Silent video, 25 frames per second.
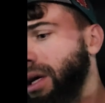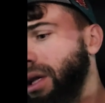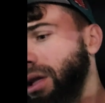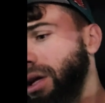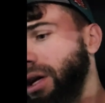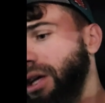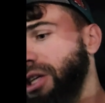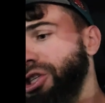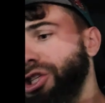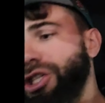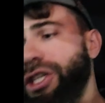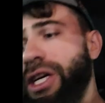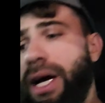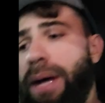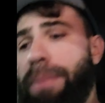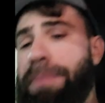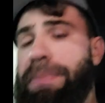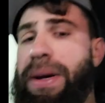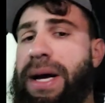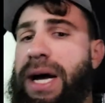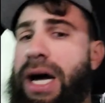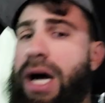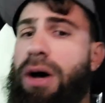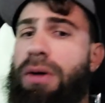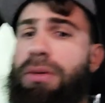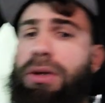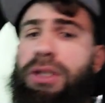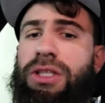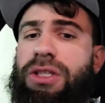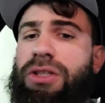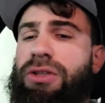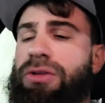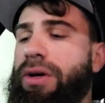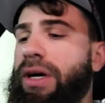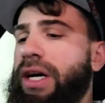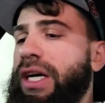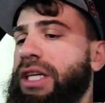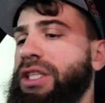The Chien-Pao was
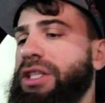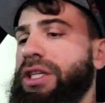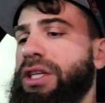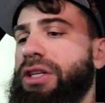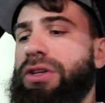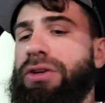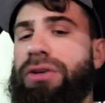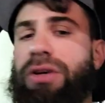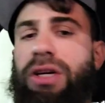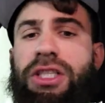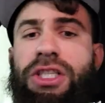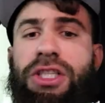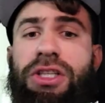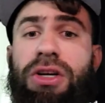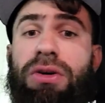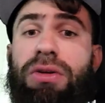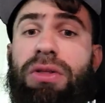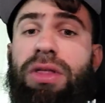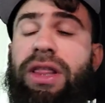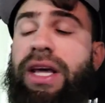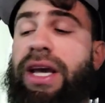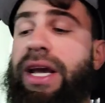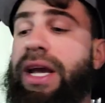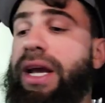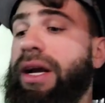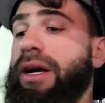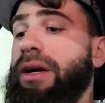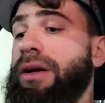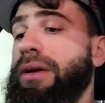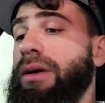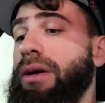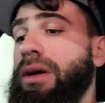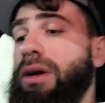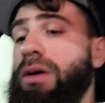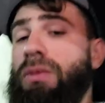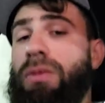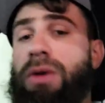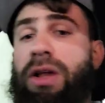crazy doing its own thing
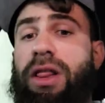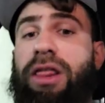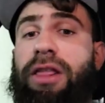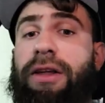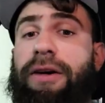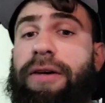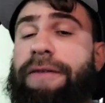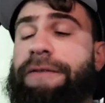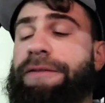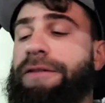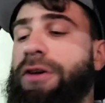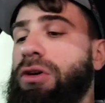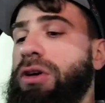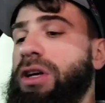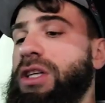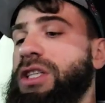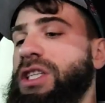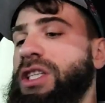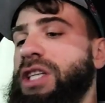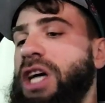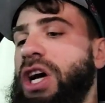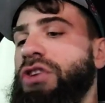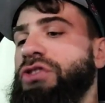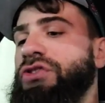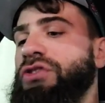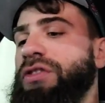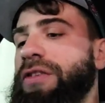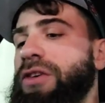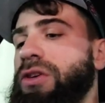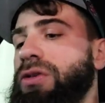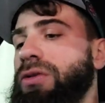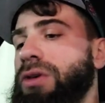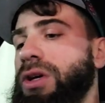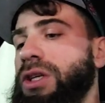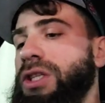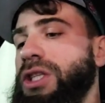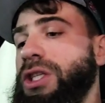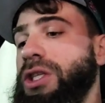with the Focus Sash, of
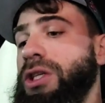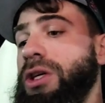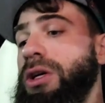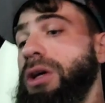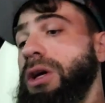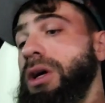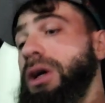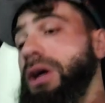course.